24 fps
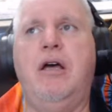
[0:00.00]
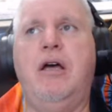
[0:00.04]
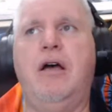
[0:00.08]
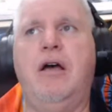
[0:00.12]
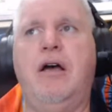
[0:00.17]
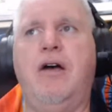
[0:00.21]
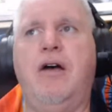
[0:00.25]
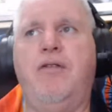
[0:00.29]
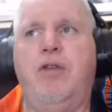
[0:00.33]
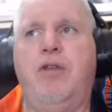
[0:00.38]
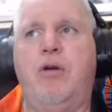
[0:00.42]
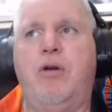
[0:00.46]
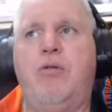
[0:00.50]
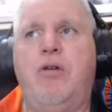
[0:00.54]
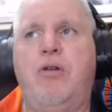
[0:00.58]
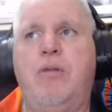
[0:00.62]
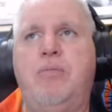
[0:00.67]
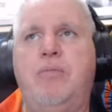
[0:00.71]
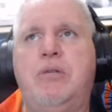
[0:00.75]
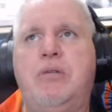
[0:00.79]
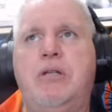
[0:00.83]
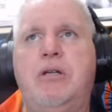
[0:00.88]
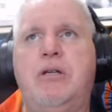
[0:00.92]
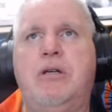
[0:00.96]
of the
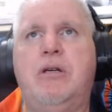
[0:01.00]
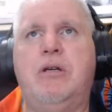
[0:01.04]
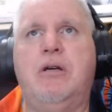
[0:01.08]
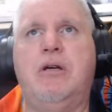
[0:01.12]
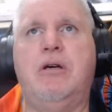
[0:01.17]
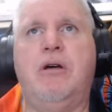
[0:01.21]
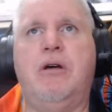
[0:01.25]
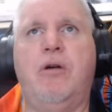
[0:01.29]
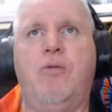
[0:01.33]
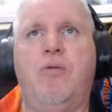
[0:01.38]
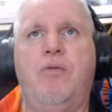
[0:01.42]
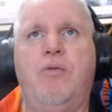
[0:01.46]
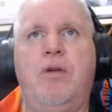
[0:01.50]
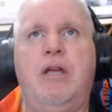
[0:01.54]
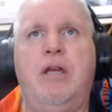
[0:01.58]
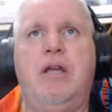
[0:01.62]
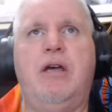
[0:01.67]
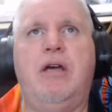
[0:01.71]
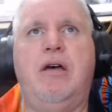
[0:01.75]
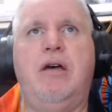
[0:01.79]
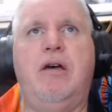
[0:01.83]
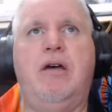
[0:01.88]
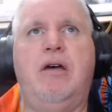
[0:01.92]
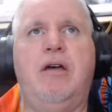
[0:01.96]
Crypt
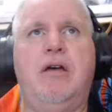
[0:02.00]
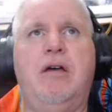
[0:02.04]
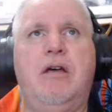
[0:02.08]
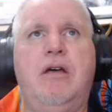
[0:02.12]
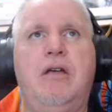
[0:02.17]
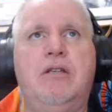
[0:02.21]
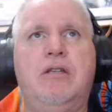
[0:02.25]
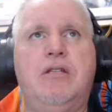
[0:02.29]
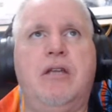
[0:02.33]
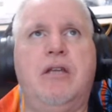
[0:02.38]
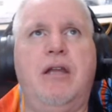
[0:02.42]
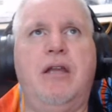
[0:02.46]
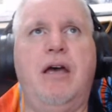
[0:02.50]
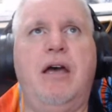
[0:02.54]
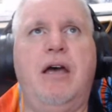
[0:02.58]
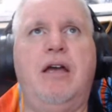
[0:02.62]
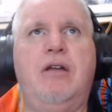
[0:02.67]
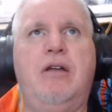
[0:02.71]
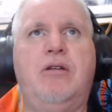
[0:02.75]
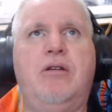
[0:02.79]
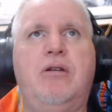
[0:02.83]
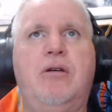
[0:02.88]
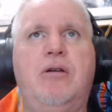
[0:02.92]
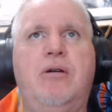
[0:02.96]
Arena
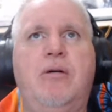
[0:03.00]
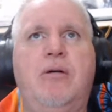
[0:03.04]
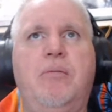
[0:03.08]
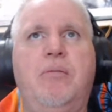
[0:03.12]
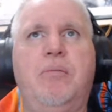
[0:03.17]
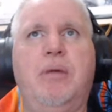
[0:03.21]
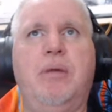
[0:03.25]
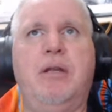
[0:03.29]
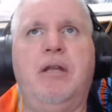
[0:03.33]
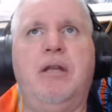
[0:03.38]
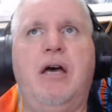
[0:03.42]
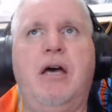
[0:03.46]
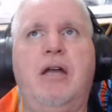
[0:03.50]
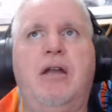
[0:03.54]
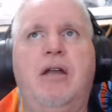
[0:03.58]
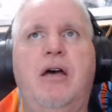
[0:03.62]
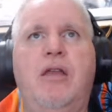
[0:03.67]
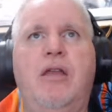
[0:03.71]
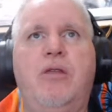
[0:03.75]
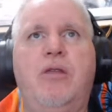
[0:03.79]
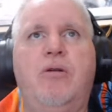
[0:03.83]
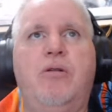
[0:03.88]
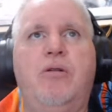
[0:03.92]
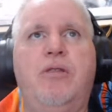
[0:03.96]
tonight but none
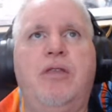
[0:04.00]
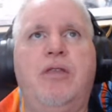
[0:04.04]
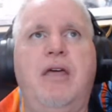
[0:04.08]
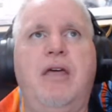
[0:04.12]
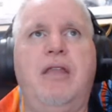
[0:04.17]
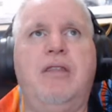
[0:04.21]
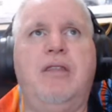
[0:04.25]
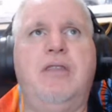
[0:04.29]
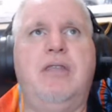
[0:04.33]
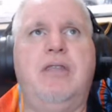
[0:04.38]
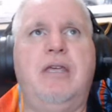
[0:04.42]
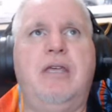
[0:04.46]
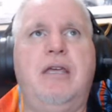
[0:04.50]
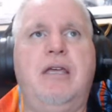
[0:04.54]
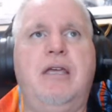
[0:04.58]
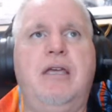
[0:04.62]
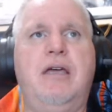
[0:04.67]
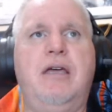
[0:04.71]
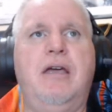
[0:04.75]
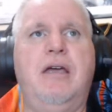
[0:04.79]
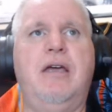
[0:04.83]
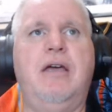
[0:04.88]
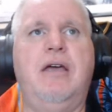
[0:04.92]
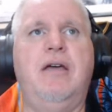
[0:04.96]
other than
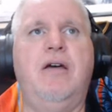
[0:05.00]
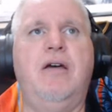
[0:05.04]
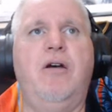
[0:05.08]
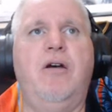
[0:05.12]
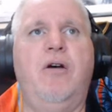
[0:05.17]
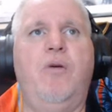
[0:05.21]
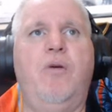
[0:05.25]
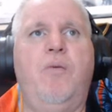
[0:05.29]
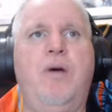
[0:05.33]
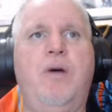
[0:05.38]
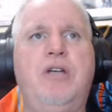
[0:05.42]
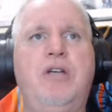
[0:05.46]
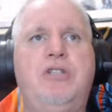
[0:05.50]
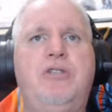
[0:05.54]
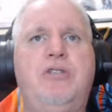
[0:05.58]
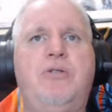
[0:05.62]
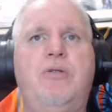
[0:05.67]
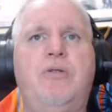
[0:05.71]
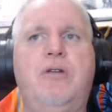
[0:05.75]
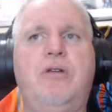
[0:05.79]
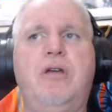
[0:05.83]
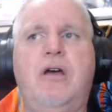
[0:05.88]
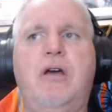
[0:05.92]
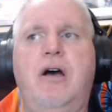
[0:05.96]
the
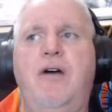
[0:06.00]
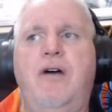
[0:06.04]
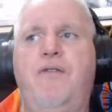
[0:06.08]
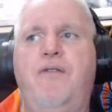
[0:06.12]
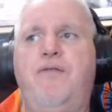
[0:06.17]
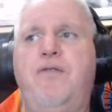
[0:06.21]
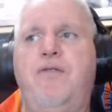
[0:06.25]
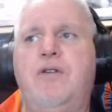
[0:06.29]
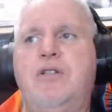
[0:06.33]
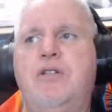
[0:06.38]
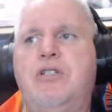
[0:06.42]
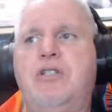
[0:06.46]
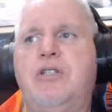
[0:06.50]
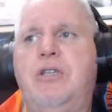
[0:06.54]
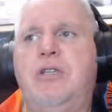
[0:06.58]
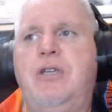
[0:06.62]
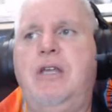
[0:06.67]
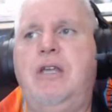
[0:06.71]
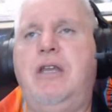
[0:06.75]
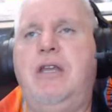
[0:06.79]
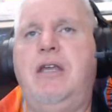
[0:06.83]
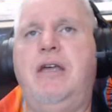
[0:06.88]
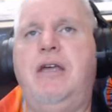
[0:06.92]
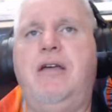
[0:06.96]
Western Conference
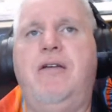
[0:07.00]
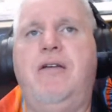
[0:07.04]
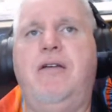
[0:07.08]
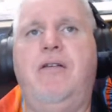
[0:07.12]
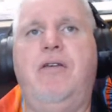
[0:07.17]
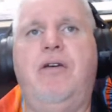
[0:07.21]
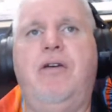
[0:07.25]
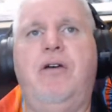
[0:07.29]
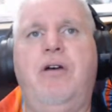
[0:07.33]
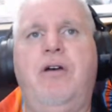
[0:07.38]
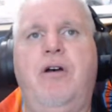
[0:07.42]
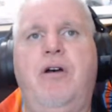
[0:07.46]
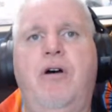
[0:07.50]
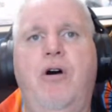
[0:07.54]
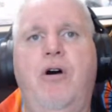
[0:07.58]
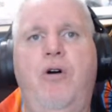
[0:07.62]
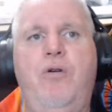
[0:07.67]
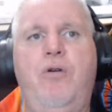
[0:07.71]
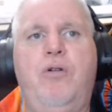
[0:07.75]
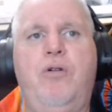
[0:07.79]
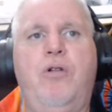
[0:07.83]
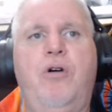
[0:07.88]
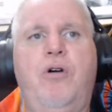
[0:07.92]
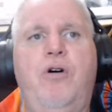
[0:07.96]
leading
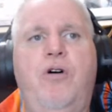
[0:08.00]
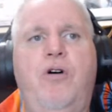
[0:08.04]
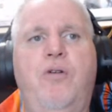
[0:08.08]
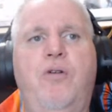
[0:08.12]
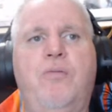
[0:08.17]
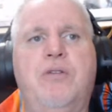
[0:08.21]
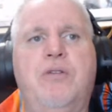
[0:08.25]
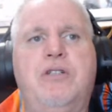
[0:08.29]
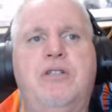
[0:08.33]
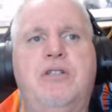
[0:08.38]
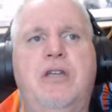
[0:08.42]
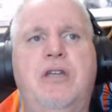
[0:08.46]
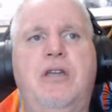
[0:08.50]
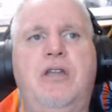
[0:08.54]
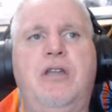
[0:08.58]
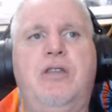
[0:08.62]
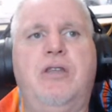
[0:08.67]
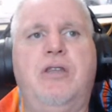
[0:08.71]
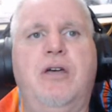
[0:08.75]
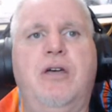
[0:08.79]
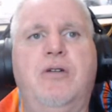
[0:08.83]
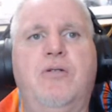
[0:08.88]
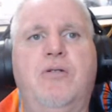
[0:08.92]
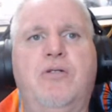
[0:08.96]
Oklahoma City
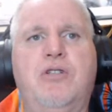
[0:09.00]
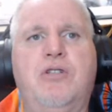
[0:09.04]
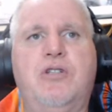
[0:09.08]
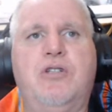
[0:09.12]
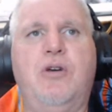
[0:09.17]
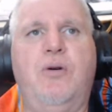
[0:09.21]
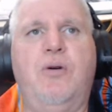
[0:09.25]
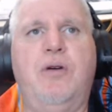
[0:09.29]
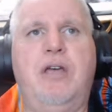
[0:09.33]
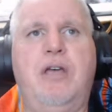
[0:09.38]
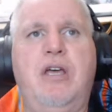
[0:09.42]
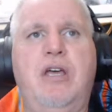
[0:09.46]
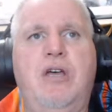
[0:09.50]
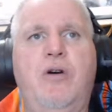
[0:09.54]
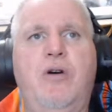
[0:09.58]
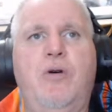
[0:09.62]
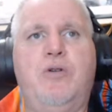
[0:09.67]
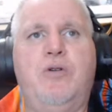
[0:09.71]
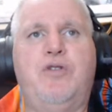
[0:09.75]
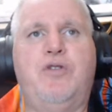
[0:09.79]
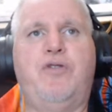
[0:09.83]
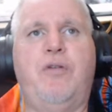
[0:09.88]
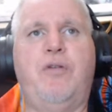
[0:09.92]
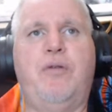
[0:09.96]
Thunder. So it
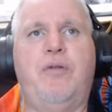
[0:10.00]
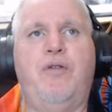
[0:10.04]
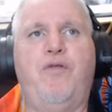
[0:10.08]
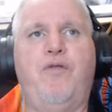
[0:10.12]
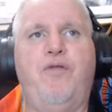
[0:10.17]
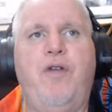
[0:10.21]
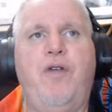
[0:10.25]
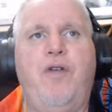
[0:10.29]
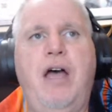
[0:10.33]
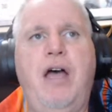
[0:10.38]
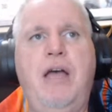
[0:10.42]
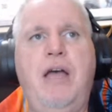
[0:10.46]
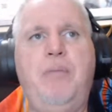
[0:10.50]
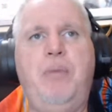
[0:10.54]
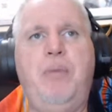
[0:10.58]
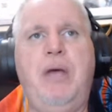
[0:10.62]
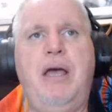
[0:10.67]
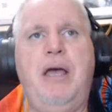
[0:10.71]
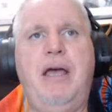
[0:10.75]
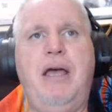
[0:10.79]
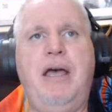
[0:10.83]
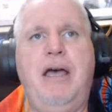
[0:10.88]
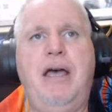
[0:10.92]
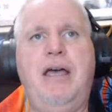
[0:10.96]
goes from the frying
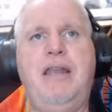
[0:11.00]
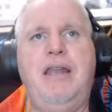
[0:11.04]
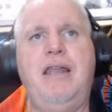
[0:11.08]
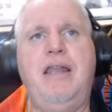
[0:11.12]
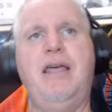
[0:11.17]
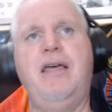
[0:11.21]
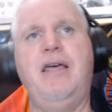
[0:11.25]
pan